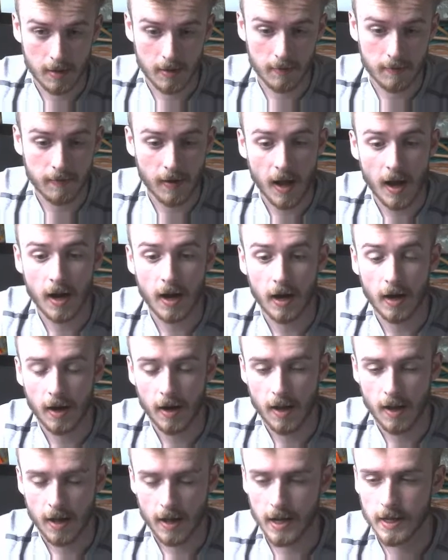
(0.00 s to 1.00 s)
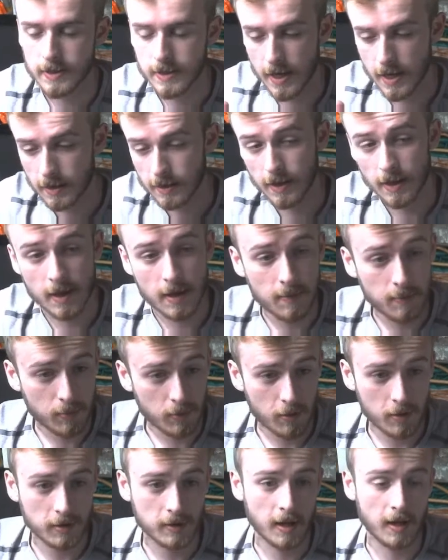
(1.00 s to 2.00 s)
fire and take the
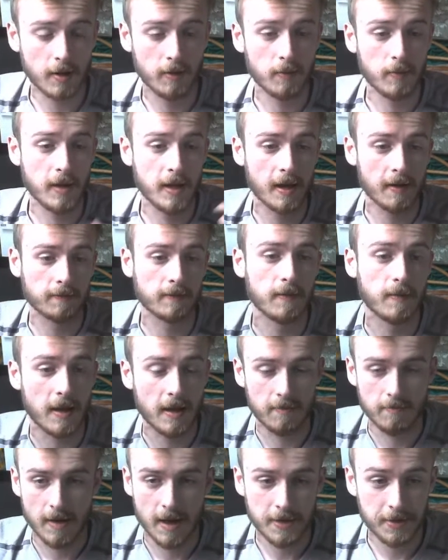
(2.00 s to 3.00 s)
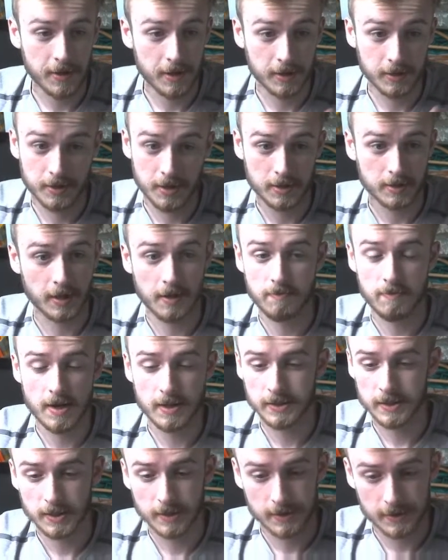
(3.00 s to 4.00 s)
input that we get from that message, that some
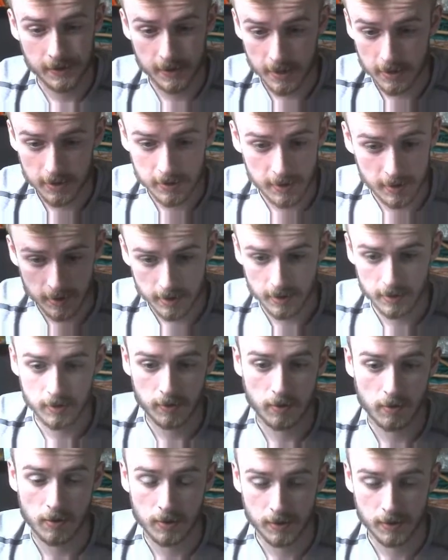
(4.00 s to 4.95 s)
message is sent on Discord